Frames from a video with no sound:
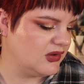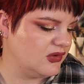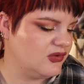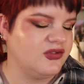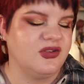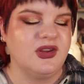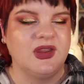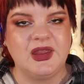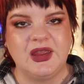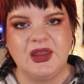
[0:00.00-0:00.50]

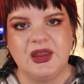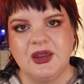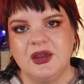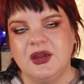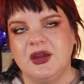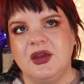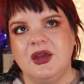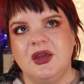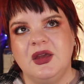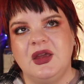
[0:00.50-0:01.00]

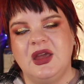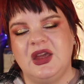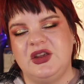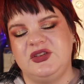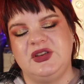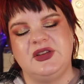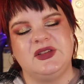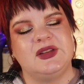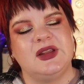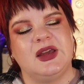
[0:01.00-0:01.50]

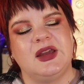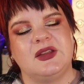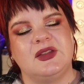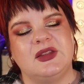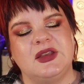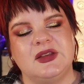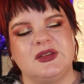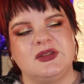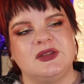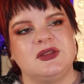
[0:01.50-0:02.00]
she's like
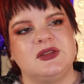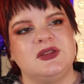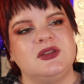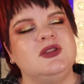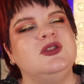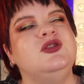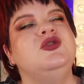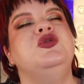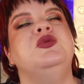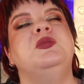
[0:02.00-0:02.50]
this
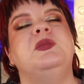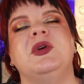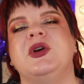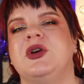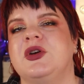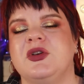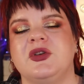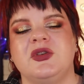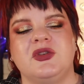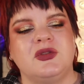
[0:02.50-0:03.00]

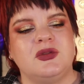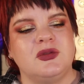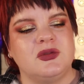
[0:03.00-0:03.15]
super